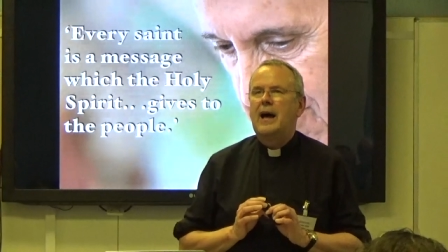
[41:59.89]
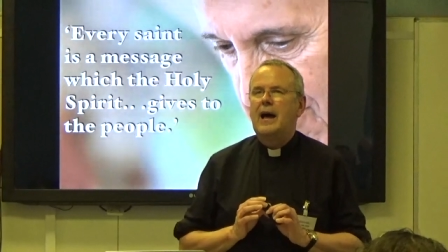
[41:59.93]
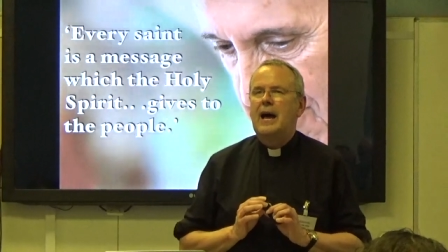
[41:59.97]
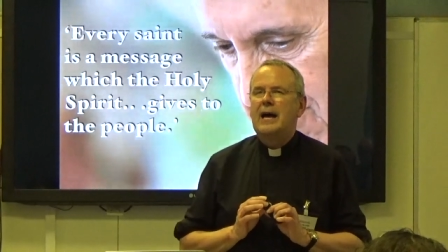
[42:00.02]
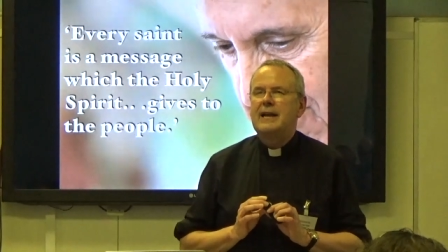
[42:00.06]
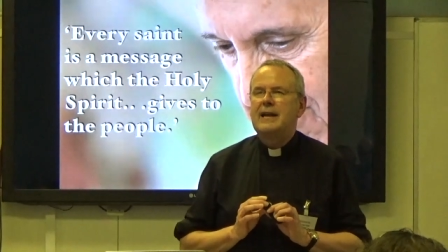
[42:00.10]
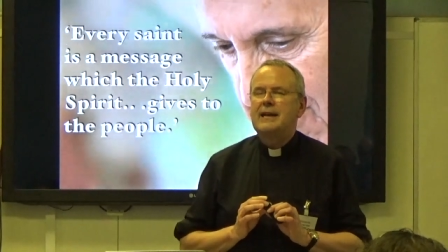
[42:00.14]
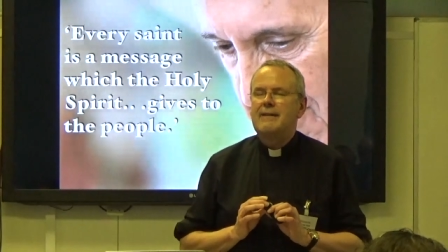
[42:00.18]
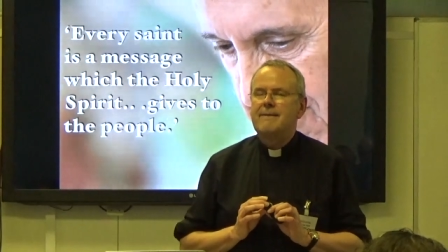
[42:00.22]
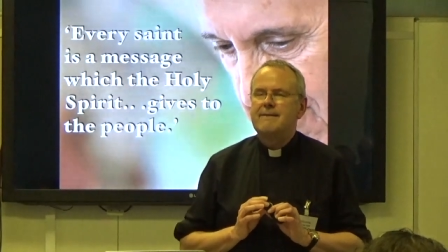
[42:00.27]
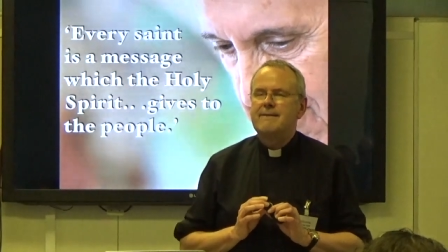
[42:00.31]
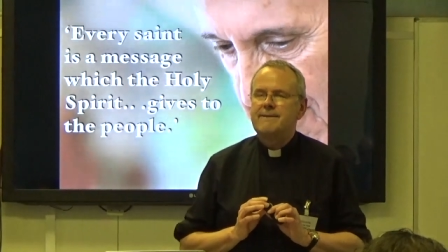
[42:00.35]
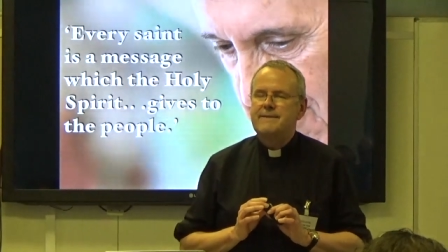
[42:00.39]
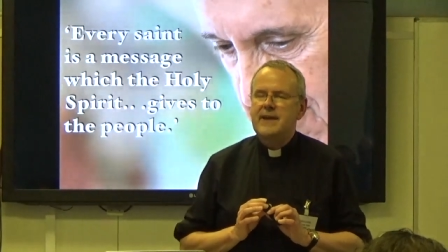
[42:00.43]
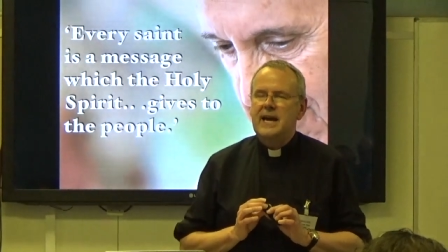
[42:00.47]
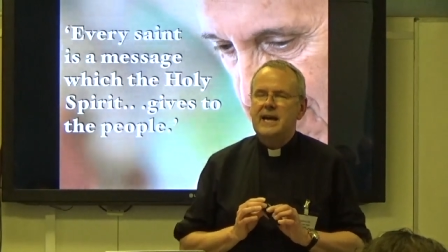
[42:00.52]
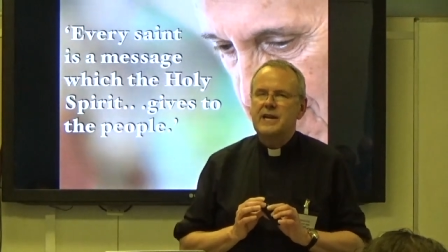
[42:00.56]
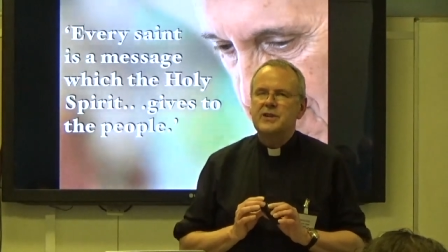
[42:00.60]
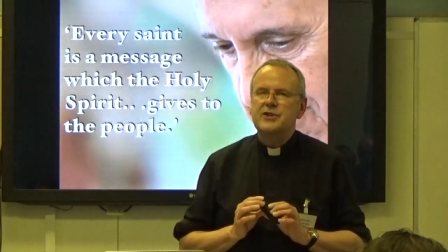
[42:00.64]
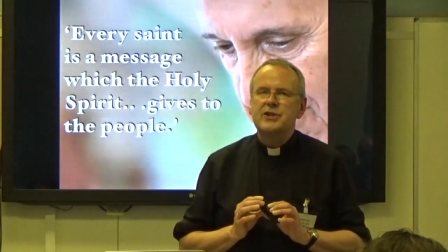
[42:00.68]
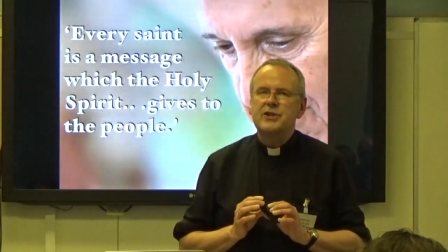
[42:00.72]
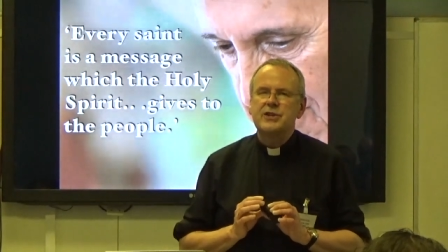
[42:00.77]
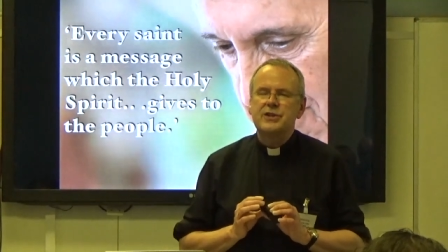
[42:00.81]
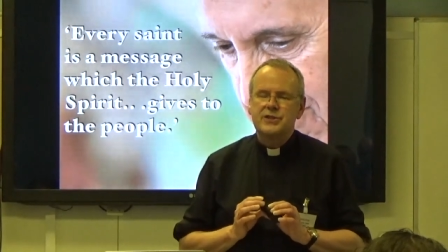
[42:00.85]
and
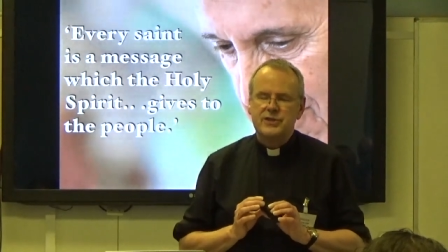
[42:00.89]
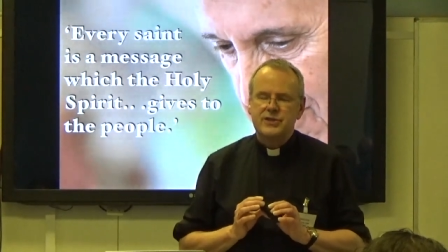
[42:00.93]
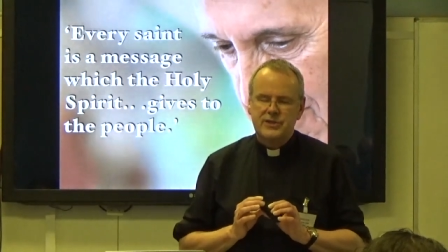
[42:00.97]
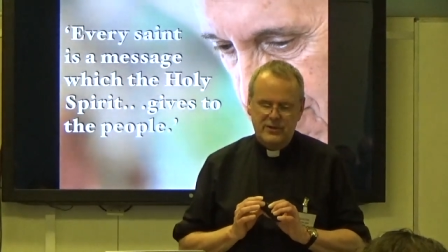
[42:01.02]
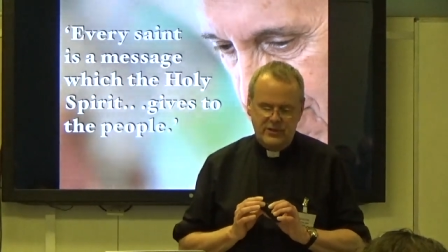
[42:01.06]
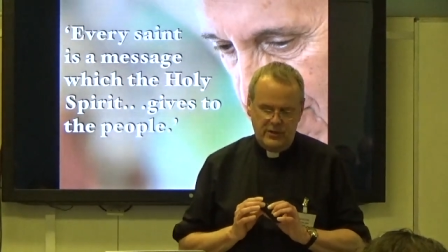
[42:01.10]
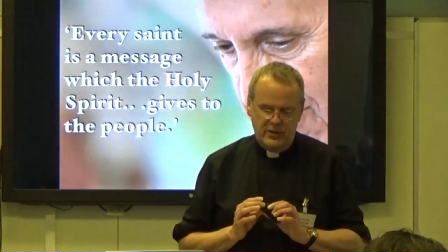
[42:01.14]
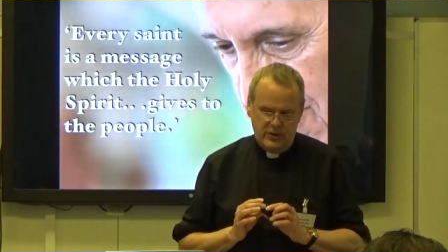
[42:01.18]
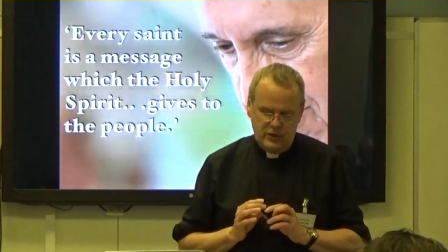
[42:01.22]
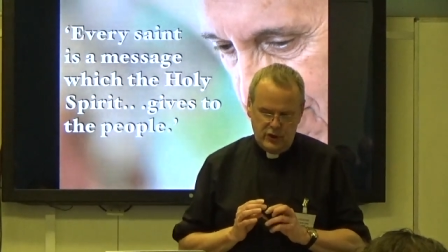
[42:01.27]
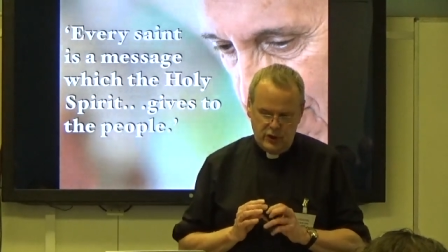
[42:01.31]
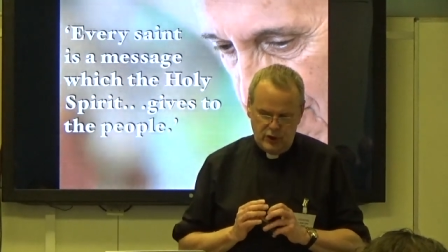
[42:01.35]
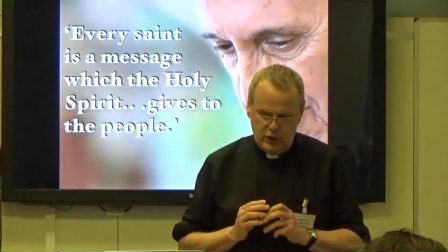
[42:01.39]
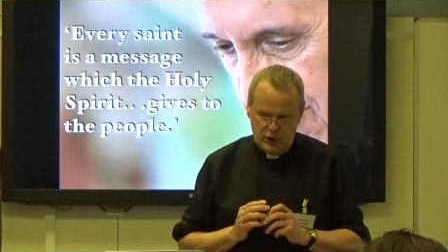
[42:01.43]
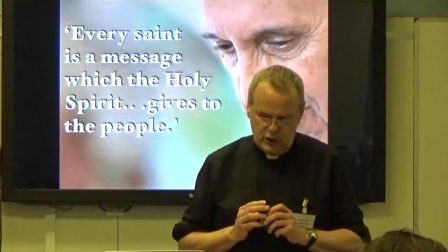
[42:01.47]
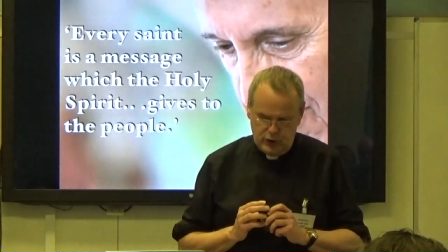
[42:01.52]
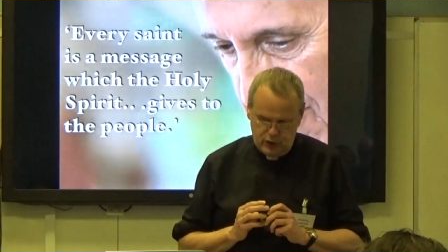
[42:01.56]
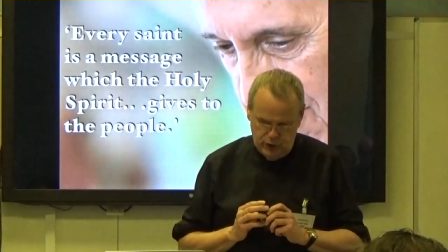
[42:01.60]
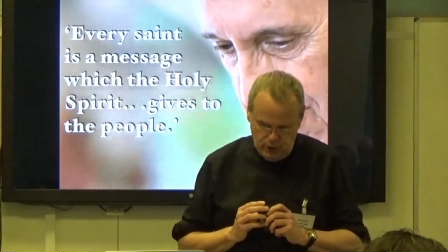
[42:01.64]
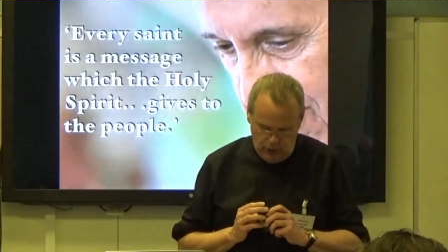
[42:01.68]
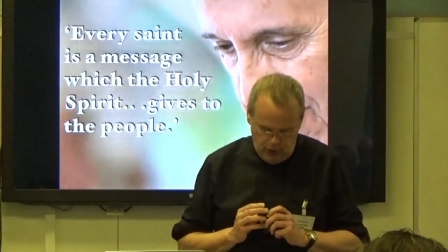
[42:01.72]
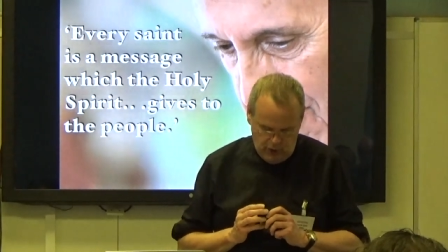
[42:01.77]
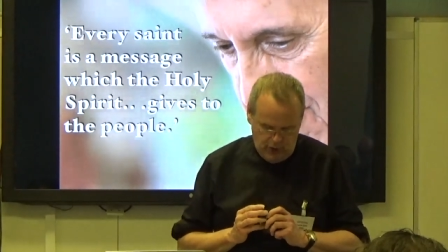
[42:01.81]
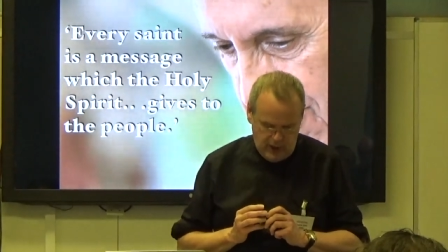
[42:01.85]
infectious
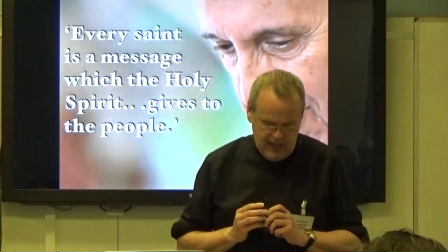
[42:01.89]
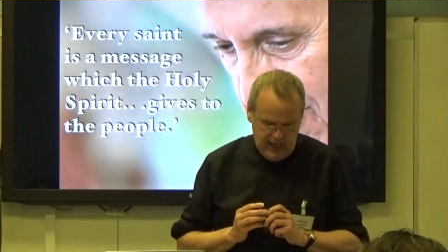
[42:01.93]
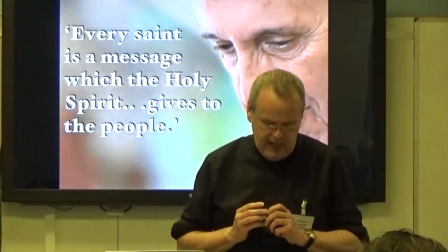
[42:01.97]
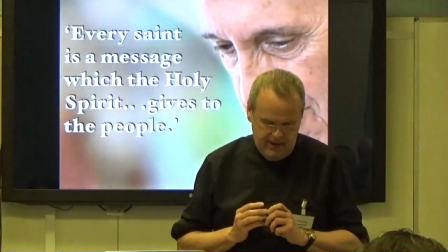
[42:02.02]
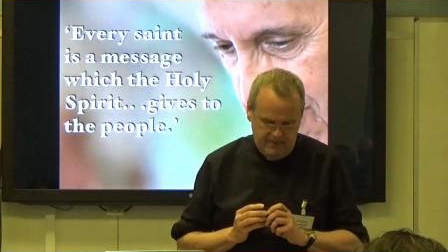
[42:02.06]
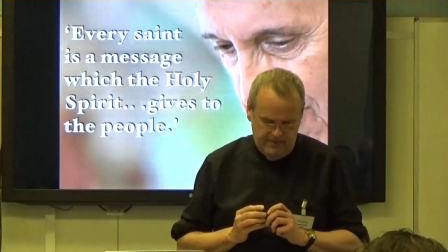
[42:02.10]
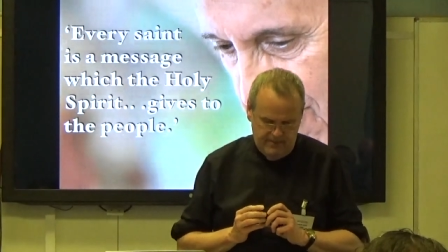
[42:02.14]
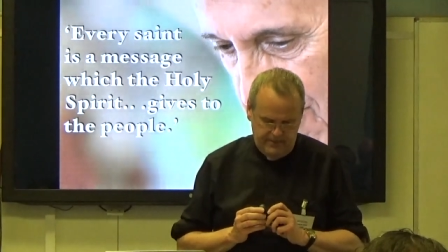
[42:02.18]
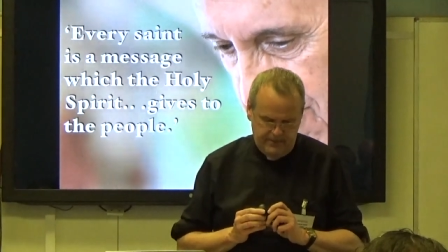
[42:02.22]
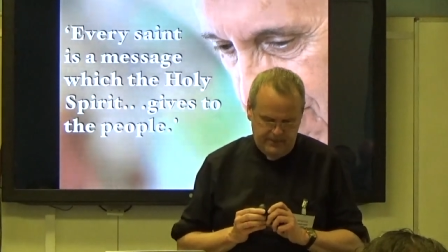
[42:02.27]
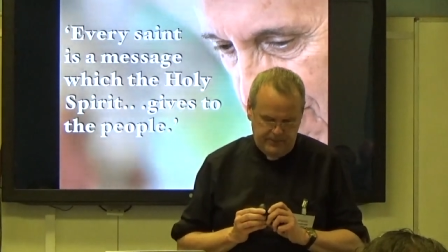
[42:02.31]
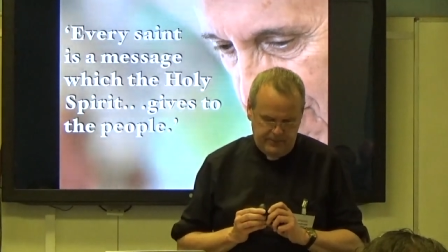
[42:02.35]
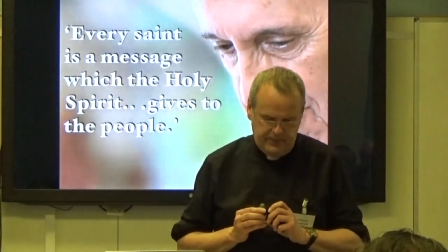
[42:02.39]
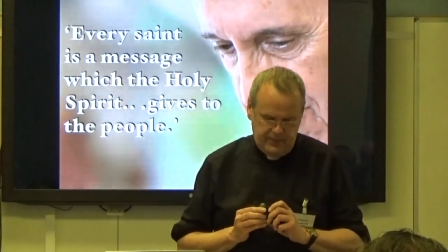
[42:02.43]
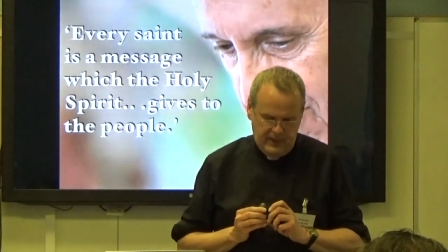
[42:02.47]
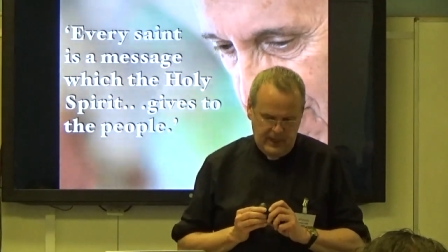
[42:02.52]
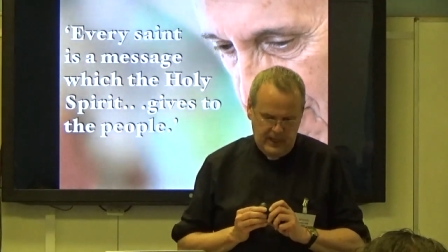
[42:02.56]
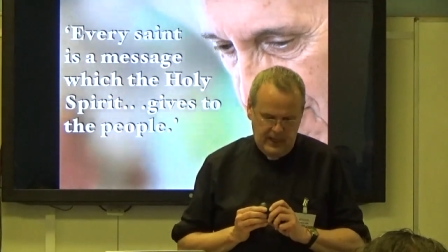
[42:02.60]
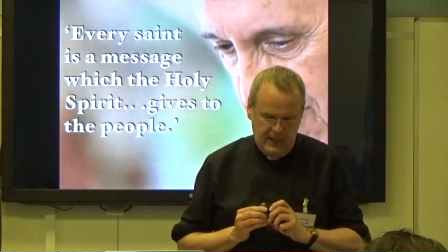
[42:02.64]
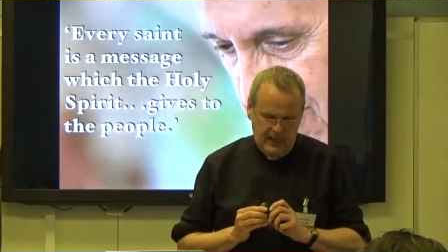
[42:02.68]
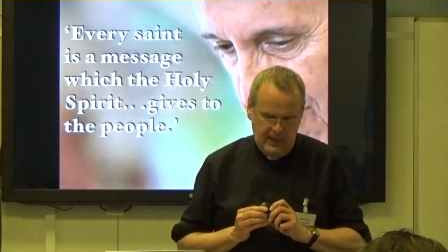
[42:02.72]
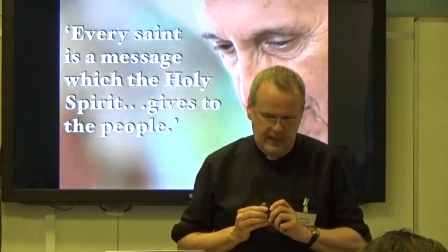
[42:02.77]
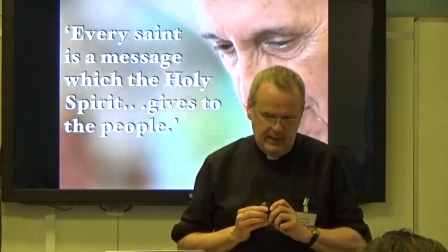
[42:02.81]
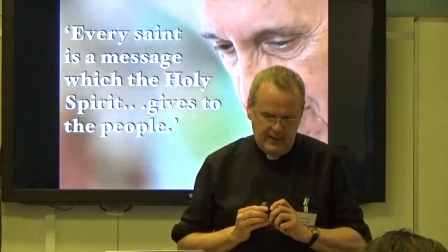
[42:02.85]
joy
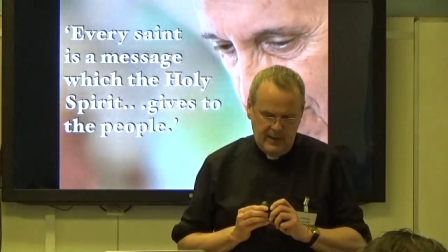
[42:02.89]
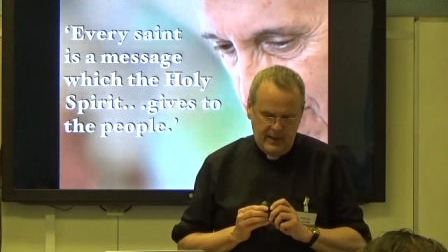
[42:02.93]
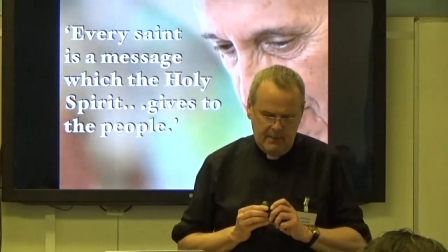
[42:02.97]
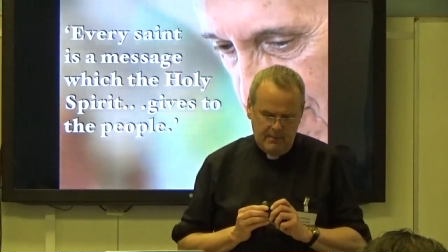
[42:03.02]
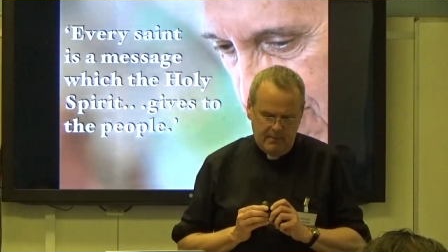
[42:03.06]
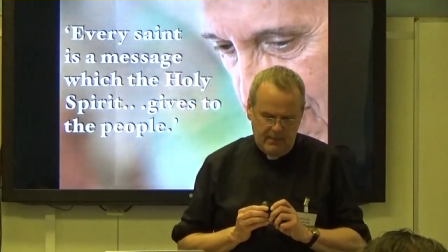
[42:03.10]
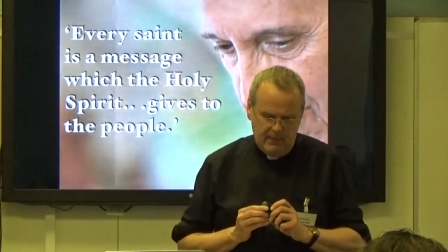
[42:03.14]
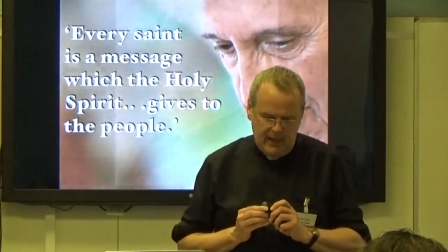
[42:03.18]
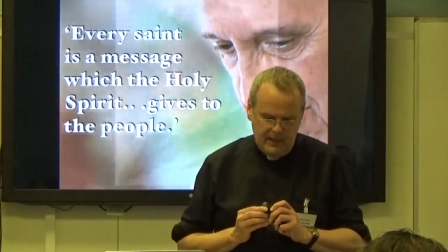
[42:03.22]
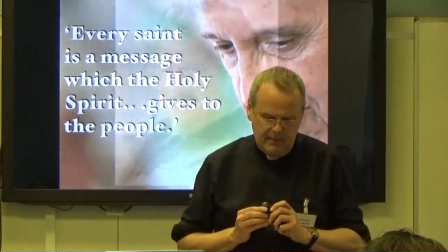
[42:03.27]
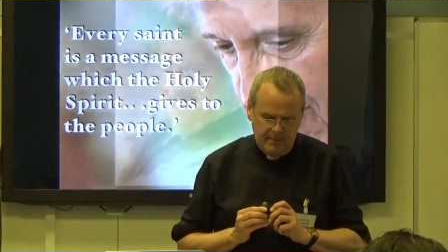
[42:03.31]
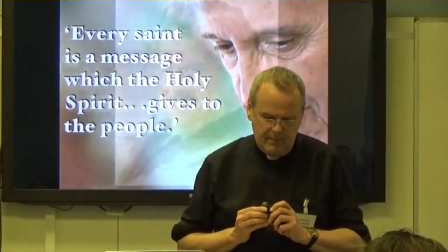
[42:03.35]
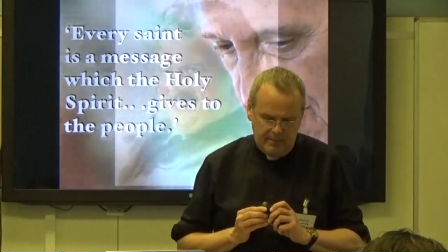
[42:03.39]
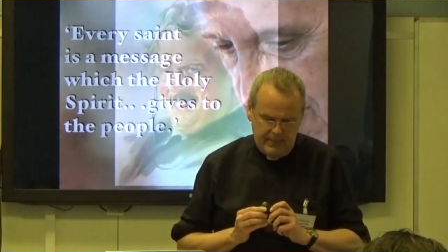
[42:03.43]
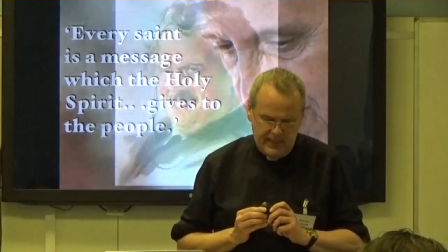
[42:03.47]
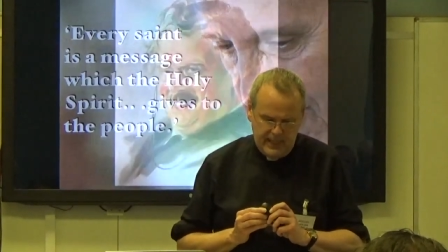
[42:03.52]
that might